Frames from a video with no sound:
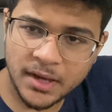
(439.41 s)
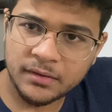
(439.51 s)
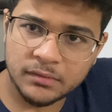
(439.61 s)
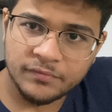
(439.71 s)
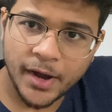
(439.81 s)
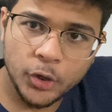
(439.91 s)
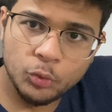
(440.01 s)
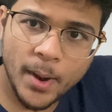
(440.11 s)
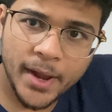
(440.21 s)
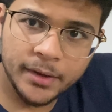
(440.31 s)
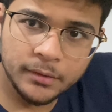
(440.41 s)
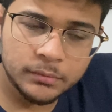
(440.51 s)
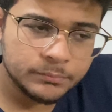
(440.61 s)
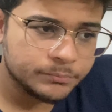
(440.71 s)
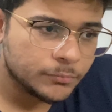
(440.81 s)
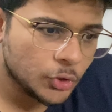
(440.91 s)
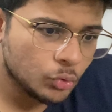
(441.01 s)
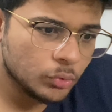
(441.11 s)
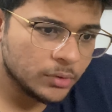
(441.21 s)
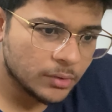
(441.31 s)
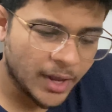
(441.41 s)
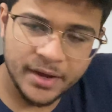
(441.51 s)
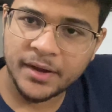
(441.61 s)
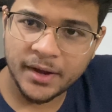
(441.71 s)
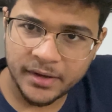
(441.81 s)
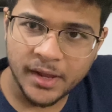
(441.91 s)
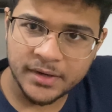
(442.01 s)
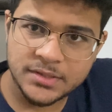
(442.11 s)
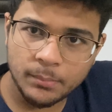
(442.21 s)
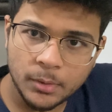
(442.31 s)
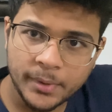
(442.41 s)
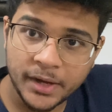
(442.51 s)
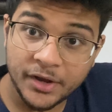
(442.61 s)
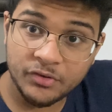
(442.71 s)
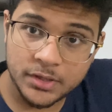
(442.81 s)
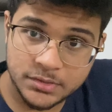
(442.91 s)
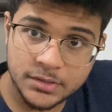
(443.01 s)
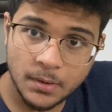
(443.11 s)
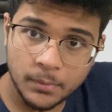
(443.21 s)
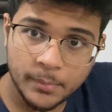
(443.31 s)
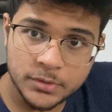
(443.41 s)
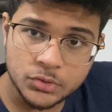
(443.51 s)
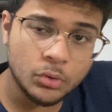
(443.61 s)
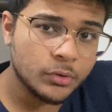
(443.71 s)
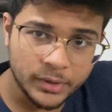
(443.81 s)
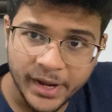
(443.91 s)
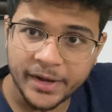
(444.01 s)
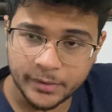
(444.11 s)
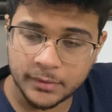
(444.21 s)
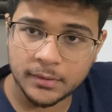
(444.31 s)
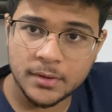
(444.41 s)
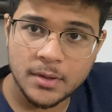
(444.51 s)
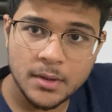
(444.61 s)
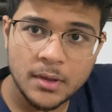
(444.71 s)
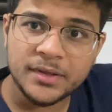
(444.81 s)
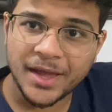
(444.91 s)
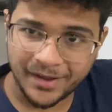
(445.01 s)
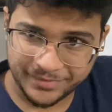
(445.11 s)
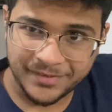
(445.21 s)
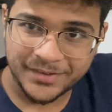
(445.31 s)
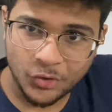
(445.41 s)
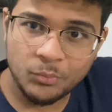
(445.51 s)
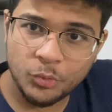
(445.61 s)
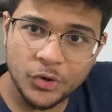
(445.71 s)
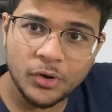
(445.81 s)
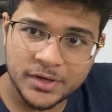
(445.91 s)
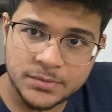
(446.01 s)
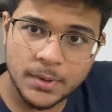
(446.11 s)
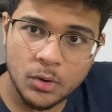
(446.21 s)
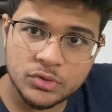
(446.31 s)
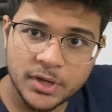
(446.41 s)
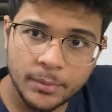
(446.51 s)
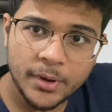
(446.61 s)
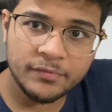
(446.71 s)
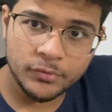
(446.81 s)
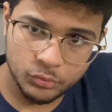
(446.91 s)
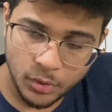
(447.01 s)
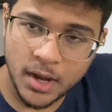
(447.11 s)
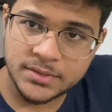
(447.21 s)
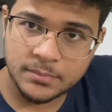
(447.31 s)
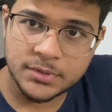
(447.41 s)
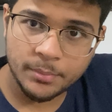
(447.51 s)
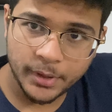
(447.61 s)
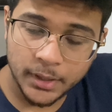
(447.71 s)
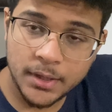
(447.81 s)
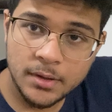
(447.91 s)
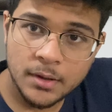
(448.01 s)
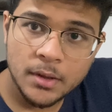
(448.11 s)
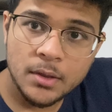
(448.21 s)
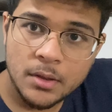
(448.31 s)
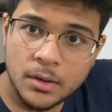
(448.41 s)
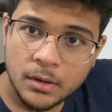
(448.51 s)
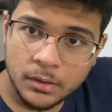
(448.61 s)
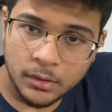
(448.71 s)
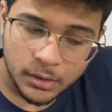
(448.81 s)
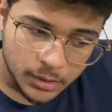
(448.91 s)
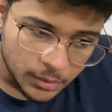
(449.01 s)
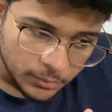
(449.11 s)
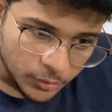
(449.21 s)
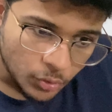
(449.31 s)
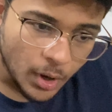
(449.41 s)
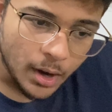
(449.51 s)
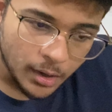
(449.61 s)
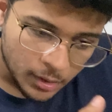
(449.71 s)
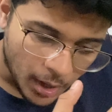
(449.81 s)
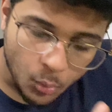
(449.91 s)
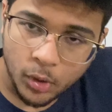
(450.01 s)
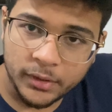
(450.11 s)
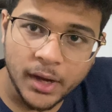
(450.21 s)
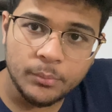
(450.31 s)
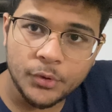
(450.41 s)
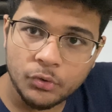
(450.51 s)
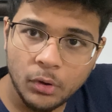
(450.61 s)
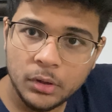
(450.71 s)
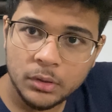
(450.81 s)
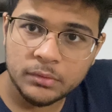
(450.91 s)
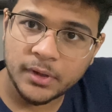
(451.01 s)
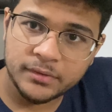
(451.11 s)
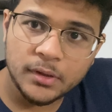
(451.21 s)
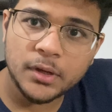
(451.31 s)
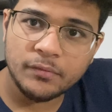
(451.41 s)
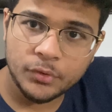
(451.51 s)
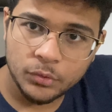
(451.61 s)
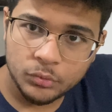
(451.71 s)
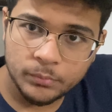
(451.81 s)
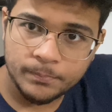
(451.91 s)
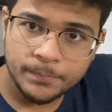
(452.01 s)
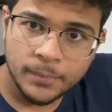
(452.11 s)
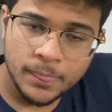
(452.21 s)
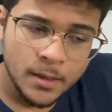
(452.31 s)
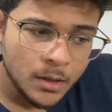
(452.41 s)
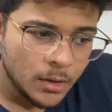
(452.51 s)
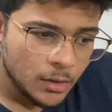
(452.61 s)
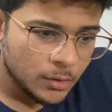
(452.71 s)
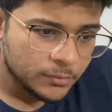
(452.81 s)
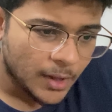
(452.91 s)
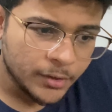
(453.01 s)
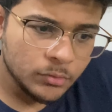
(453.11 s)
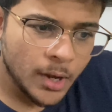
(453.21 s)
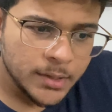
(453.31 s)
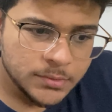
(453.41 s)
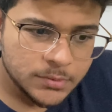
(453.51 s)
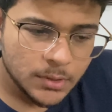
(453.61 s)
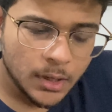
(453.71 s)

And where to buy it? You will get it at any supplement, any trusted supplement store, you'll get it. Yeah, they don't put it on display outside, but if you ask them separately, okay, you know, I want Clenbuterol, then they'll give it to you. Thank you, guys.